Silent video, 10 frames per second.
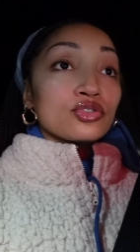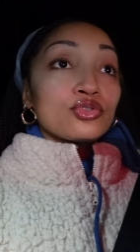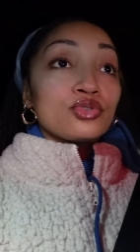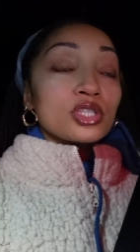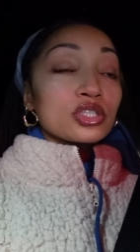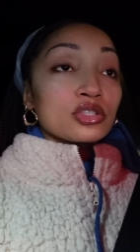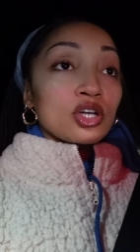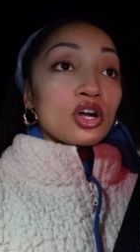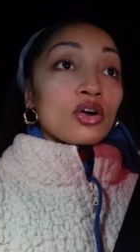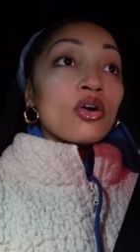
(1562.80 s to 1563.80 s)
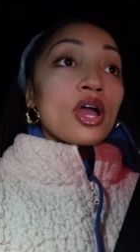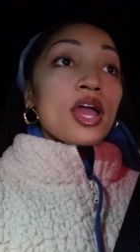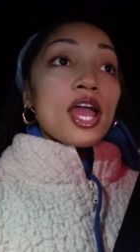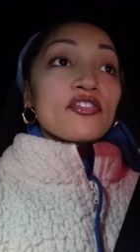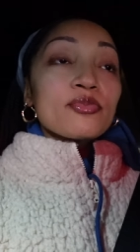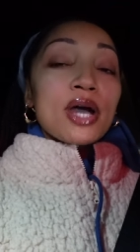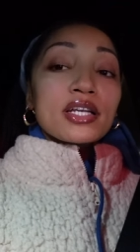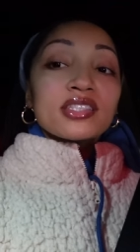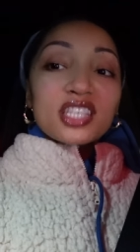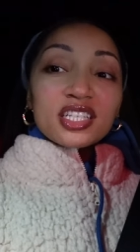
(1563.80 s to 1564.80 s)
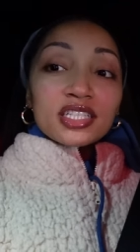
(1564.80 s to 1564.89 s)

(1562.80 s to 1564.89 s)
2 years ago, everybody's in